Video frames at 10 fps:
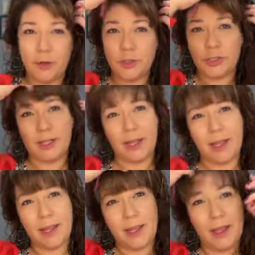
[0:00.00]
She and
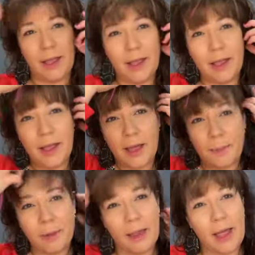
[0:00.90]
I
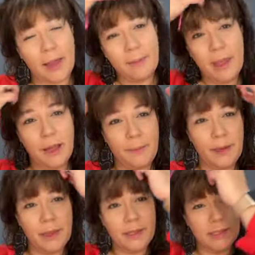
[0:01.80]
apply makeup
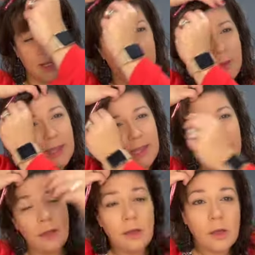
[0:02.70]
in the same way,
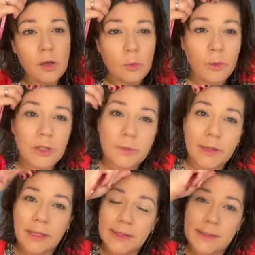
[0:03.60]
which
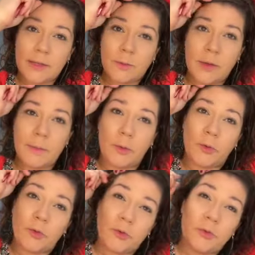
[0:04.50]
means we
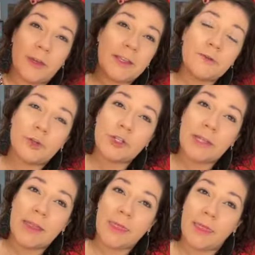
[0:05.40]
both do face first
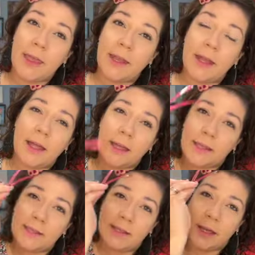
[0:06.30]
and then eyes.